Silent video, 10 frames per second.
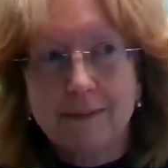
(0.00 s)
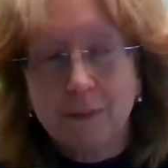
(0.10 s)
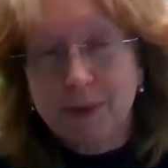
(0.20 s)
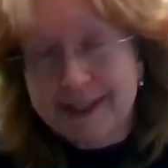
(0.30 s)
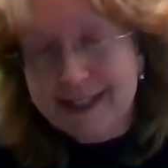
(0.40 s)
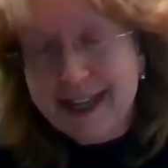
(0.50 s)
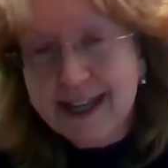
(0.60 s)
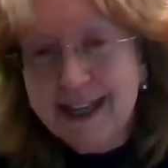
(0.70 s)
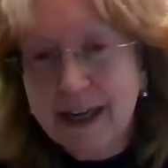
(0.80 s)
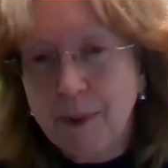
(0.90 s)
we're seeing a
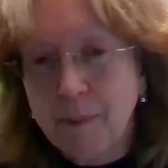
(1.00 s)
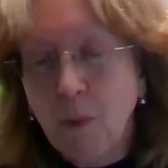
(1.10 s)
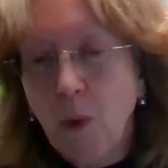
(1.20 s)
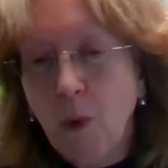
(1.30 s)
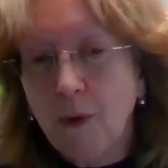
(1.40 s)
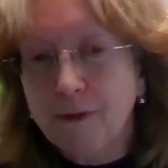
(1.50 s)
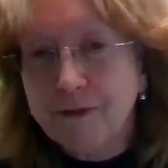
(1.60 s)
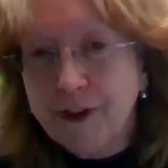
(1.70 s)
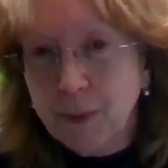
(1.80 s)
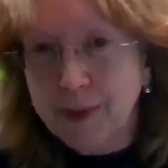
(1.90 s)
little bit more
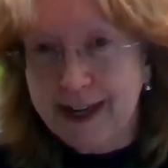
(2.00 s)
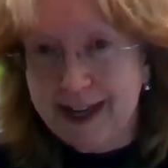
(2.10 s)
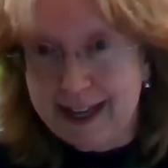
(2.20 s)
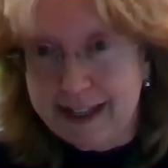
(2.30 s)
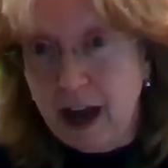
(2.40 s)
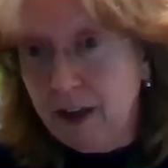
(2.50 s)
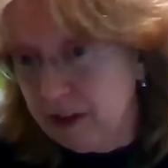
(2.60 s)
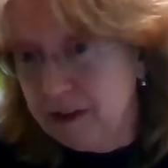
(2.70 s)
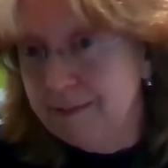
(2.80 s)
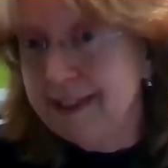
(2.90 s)
frequently
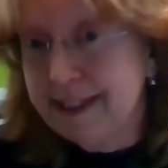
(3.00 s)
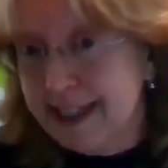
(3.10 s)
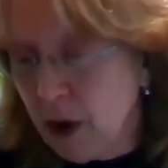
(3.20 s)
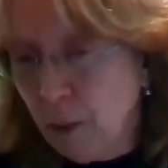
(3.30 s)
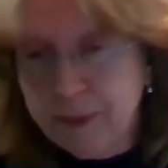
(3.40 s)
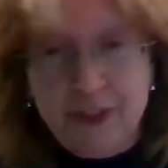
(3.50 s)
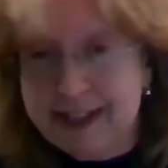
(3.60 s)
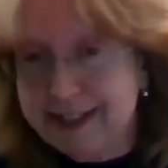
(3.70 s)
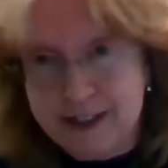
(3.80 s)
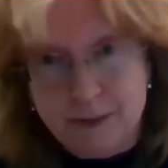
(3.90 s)
in
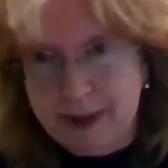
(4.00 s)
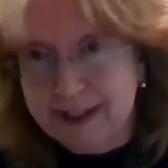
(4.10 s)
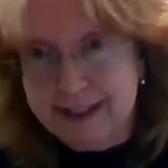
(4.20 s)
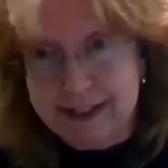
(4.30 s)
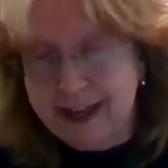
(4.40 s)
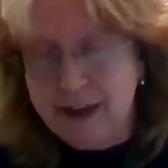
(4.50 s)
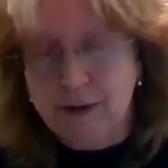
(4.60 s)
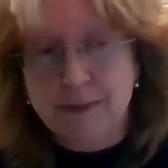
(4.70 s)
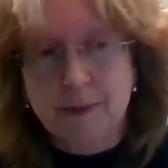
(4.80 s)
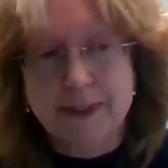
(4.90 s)
ciliopathies as well as
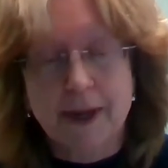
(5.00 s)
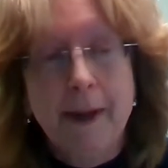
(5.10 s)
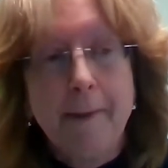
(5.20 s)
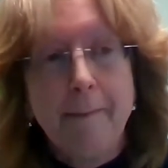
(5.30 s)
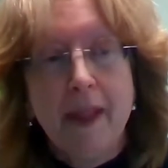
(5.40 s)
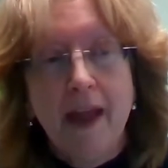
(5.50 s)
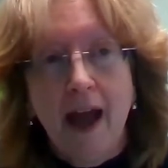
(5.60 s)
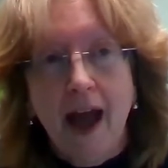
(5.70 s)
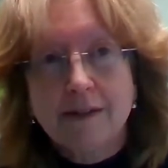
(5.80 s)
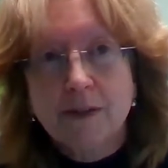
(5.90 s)
achromatopsia.
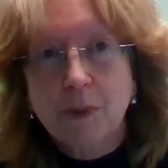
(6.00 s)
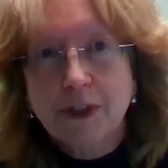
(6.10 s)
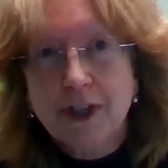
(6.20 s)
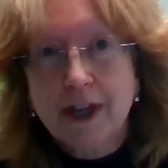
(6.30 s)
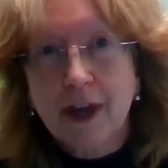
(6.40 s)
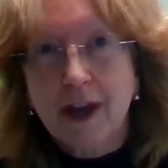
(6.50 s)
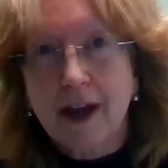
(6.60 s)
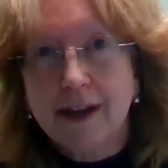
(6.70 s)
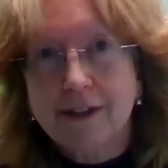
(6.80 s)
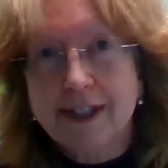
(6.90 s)
I was wondering,
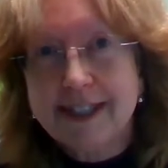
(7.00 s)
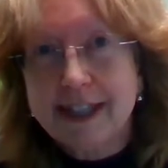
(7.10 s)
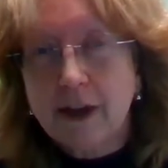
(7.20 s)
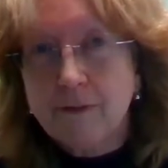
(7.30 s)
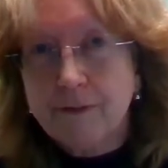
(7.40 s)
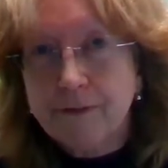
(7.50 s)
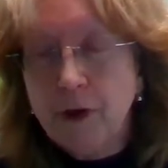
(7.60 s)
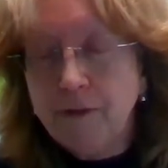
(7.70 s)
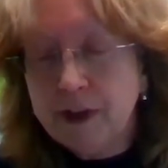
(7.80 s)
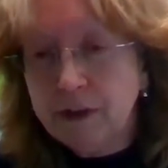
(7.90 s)
is it
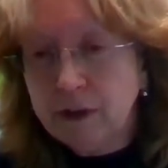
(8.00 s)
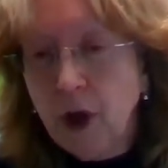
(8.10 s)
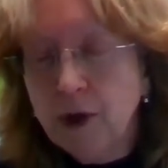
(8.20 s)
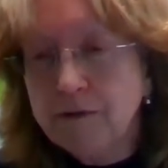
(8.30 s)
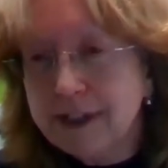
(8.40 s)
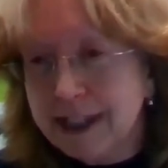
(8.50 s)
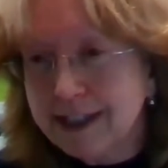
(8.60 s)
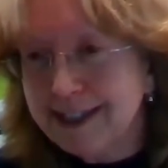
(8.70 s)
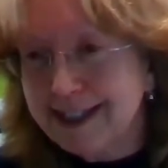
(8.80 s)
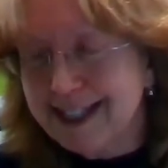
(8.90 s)
foveal cone
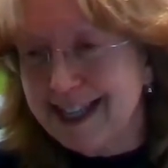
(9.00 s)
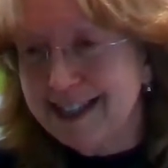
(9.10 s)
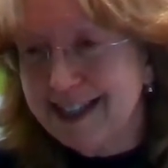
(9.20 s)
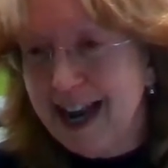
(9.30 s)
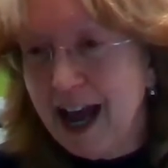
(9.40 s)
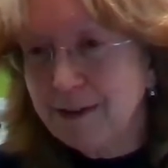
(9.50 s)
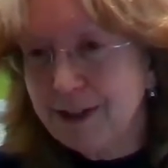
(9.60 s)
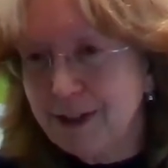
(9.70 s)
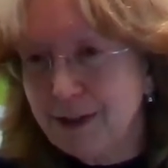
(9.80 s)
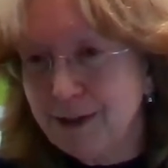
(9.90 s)
redundancy that
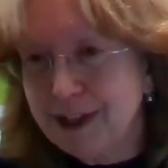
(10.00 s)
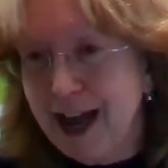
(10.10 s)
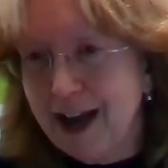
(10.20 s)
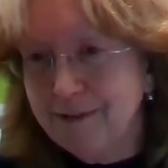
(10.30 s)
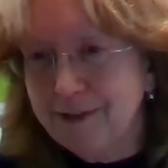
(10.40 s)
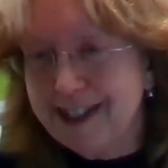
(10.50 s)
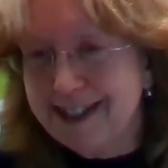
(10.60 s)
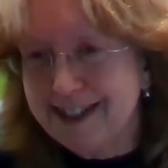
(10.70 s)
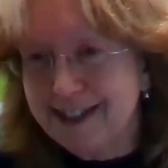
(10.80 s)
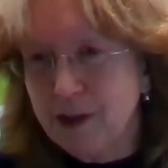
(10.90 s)
allows you to have
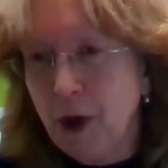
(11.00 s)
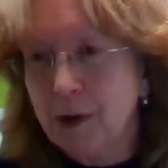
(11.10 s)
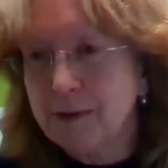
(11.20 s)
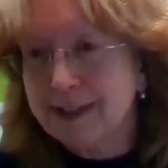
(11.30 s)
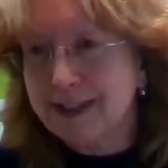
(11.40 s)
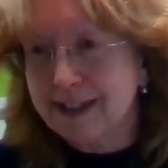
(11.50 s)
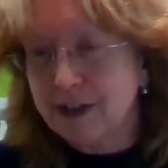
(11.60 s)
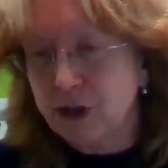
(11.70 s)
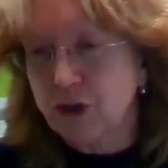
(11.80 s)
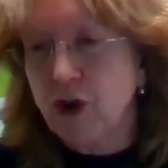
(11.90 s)
these cones under
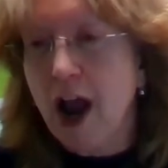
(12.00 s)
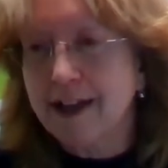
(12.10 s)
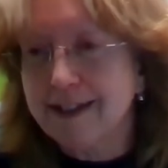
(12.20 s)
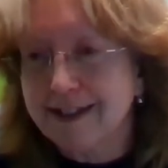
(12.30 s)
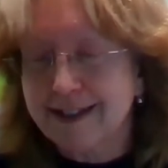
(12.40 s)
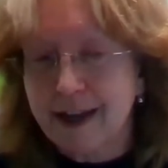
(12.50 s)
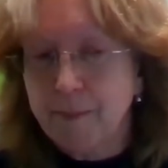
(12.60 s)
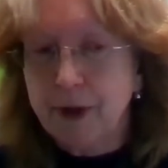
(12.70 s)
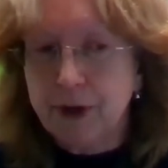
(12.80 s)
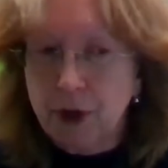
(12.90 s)
stress,
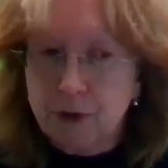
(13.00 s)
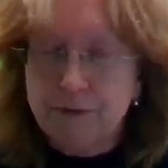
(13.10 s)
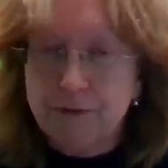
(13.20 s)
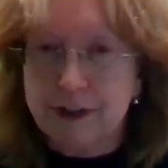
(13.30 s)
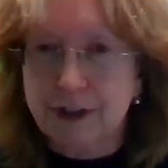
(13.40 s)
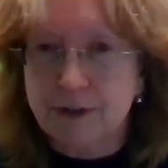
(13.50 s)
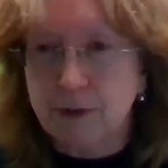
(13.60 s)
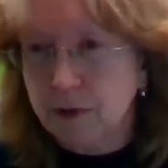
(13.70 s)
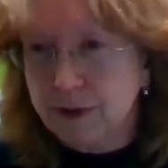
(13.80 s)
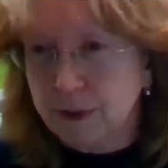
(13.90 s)
but no functional
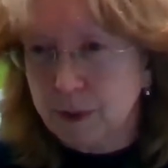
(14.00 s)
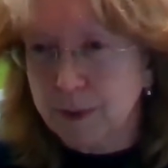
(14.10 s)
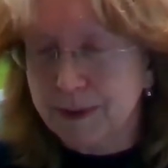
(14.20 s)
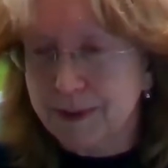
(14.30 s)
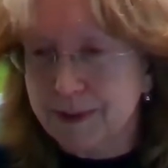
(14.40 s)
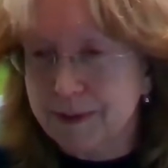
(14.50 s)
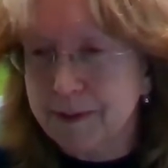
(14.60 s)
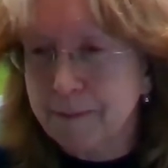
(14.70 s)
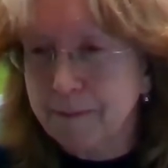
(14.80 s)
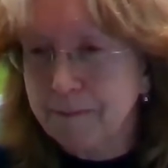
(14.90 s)
consequence?
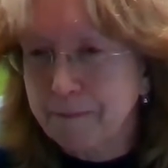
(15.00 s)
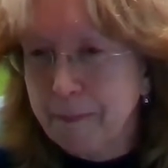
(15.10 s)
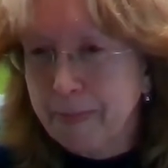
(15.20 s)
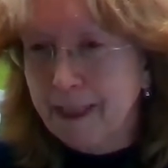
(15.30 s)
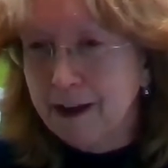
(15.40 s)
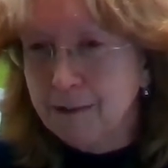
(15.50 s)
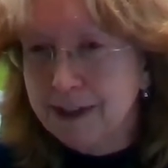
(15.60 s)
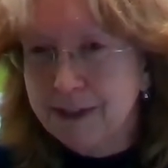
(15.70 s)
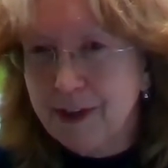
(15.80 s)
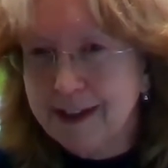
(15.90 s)
I
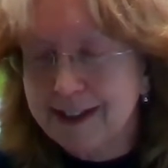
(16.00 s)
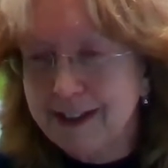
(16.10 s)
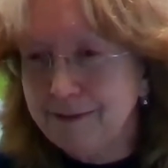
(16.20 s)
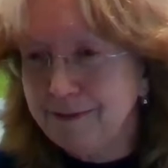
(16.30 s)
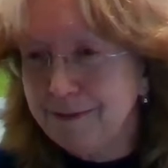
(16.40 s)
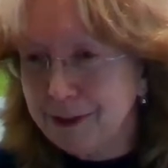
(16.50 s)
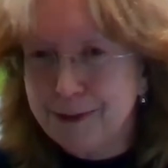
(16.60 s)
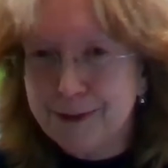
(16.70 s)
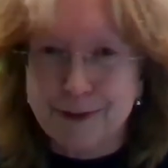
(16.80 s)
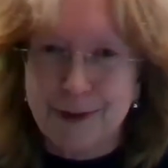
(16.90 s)
wondered if you had any
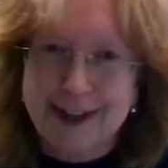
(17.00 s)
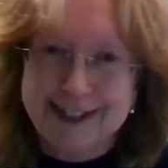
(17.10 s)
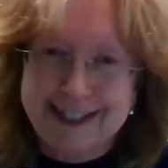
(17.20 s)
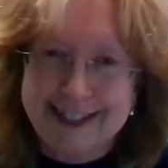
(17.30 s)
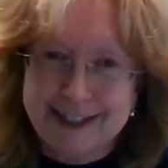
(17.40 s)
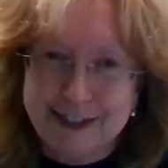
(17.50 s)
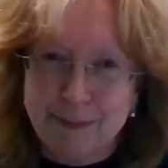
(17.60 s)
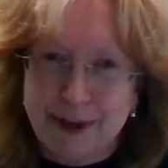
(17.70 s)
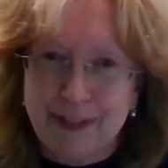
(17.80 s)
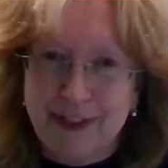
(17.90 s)
views or ideas
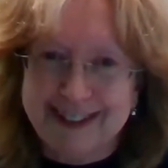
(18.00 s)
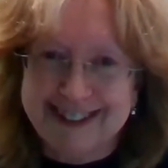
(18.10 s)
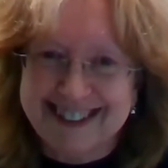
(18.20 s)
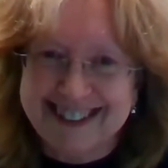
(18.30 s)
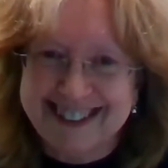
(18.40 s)
about that.